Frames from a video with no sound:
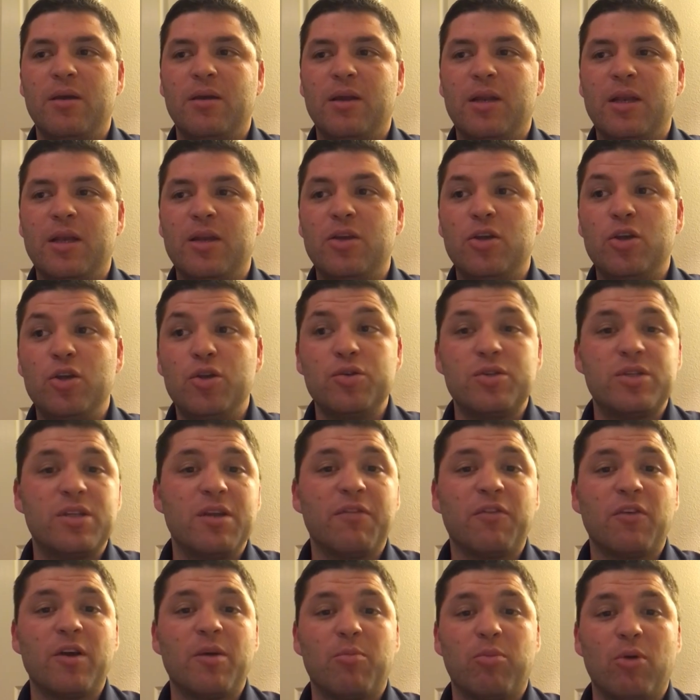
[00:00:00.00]
And use
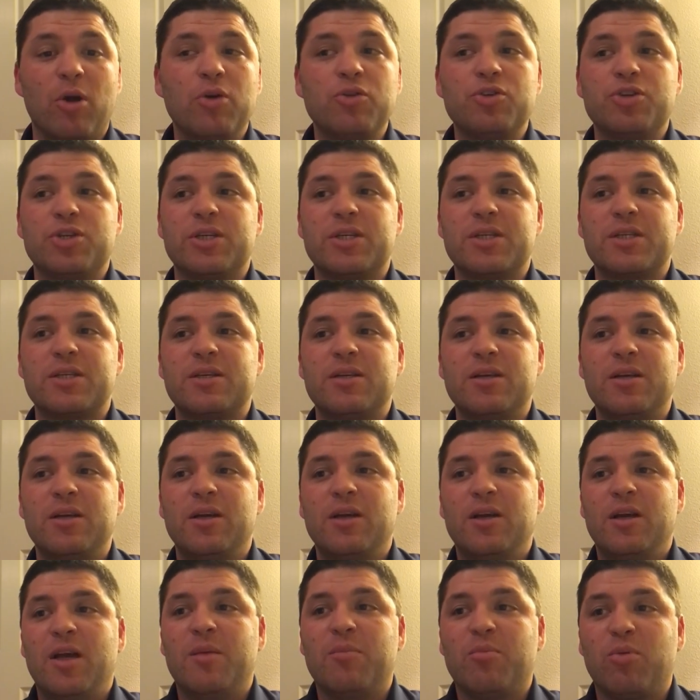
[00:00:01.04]
different approaches.
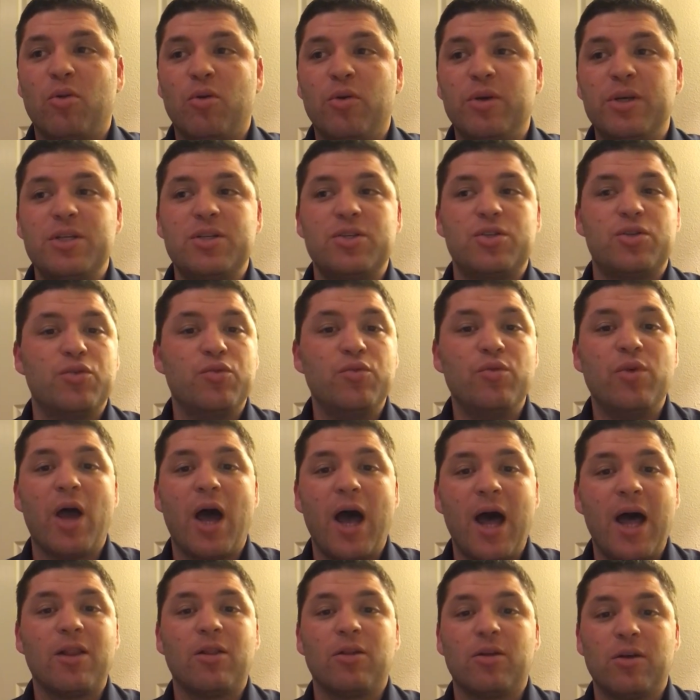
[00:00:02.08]
Employees do
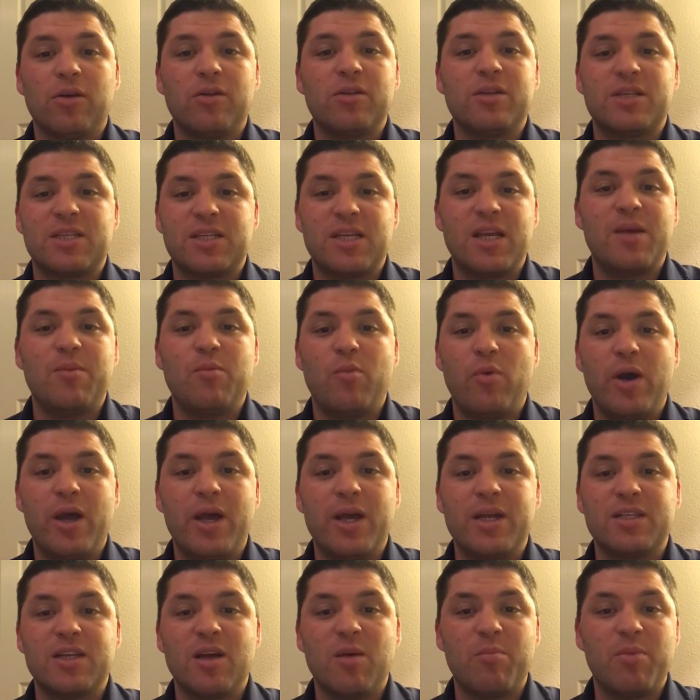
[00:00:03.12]
not learn the same way.
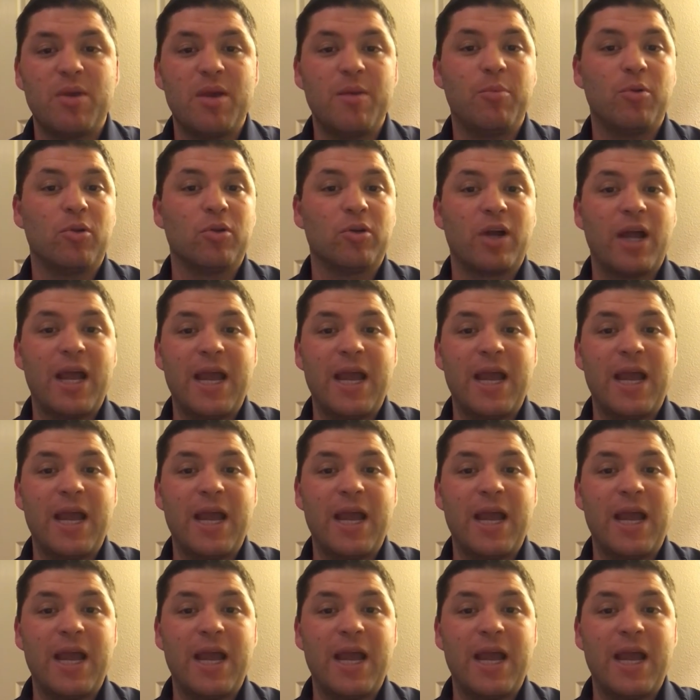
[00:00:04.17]
Some people are